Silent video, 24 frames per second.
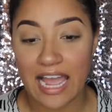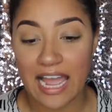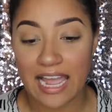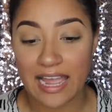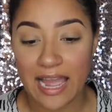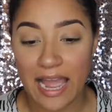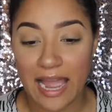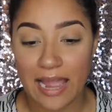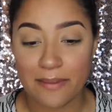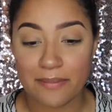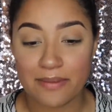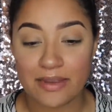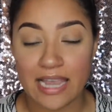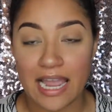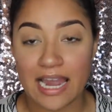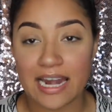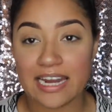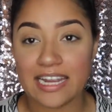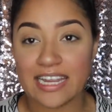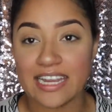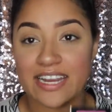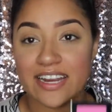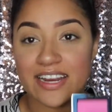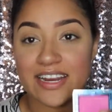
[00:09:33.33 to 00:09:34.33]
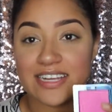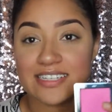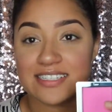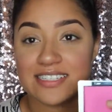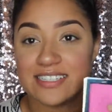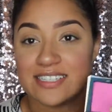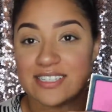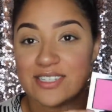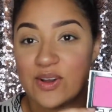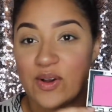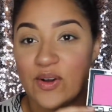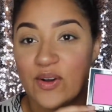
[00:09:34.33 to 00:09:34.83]
I'm kind of curious
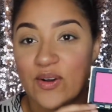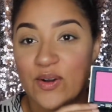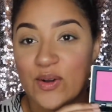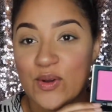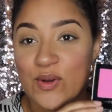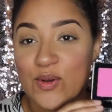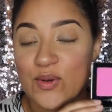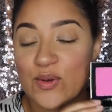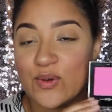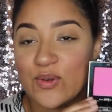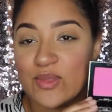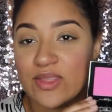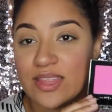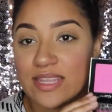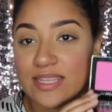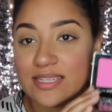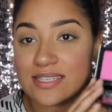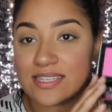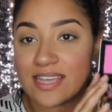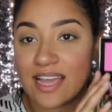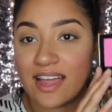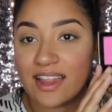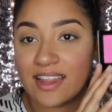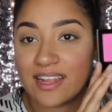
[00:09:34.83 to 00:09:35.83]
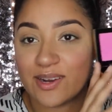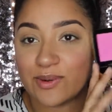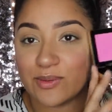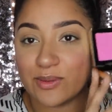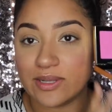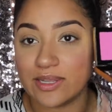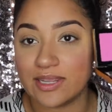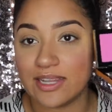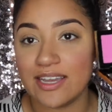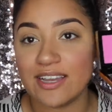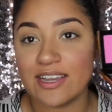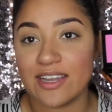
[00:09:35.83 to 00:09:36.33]
as to who this color
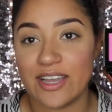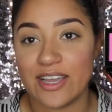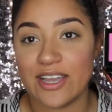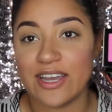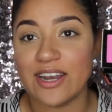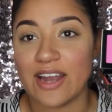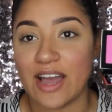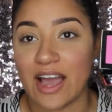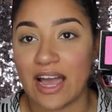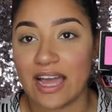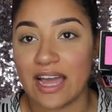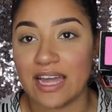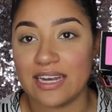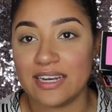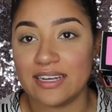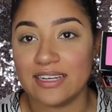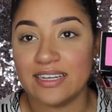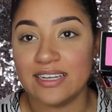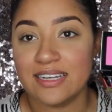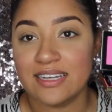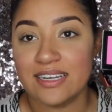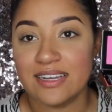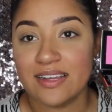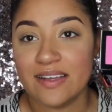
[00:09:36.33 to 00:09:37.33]
would look good on.